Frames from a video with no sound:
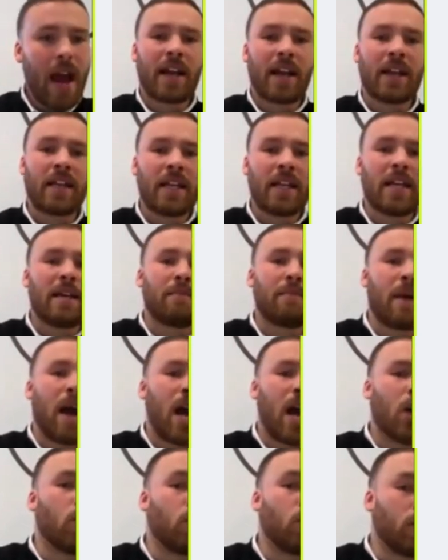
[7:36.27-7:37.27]
and an
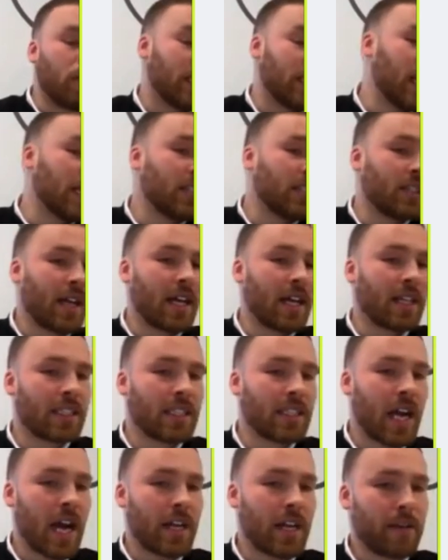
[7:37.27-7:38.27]
email will be sent to that
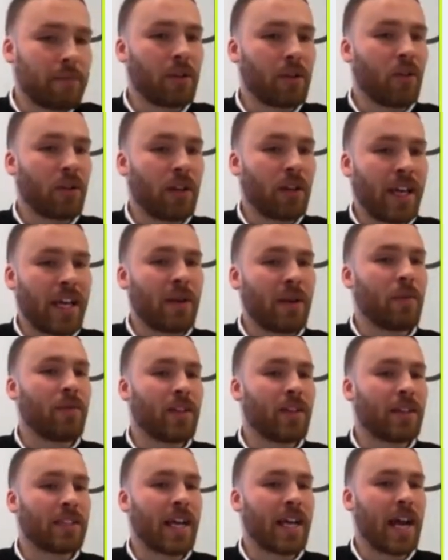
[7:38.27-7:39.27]
assigned employee
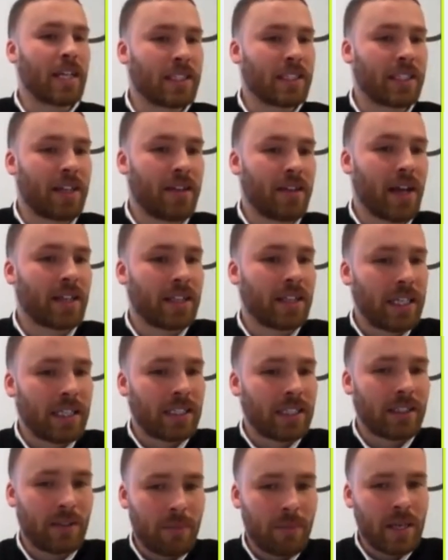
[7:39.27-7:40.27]
with the task that
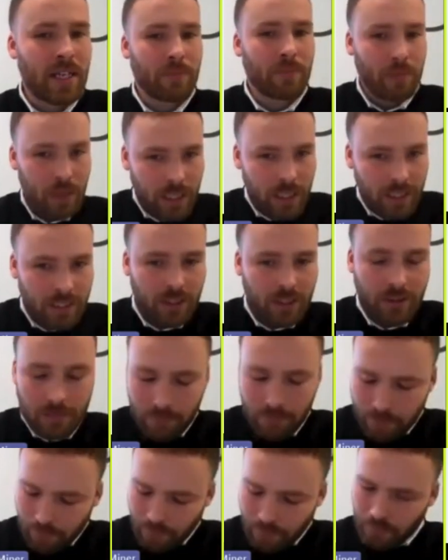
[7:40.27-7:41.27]
needs to be completed.
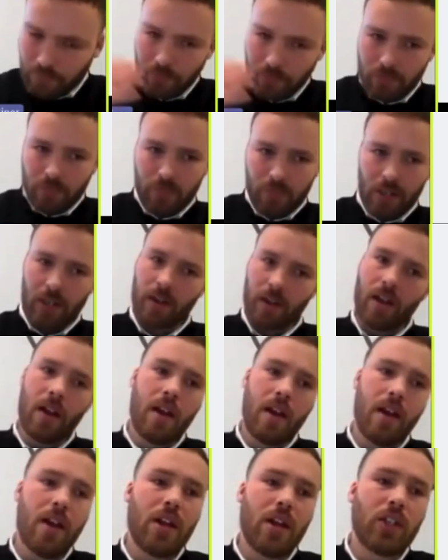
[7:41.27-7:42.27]

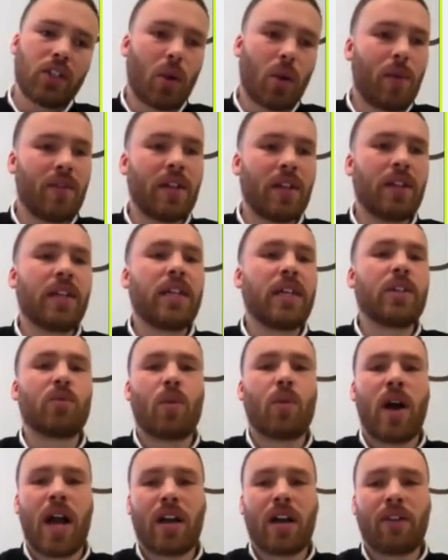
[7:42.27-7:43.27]
So within these
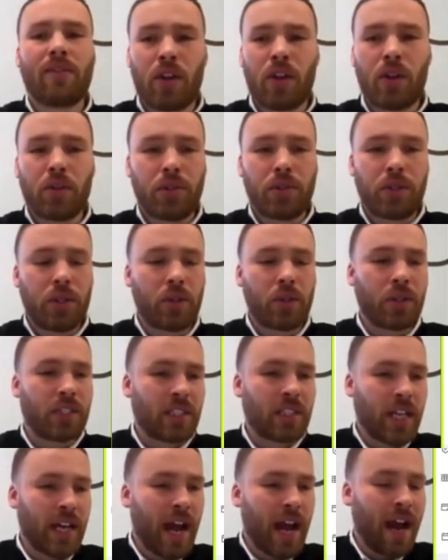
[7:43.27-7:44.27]
workflows, you could
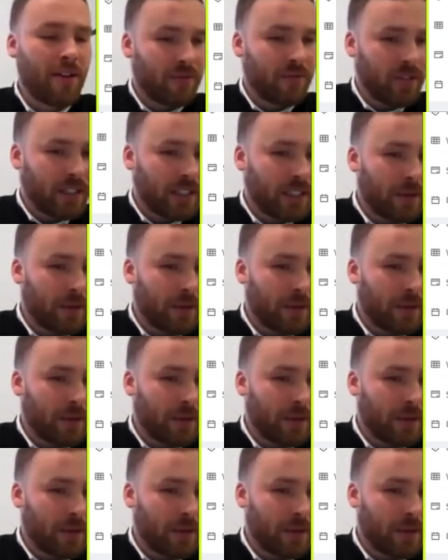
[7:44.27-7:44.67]
say for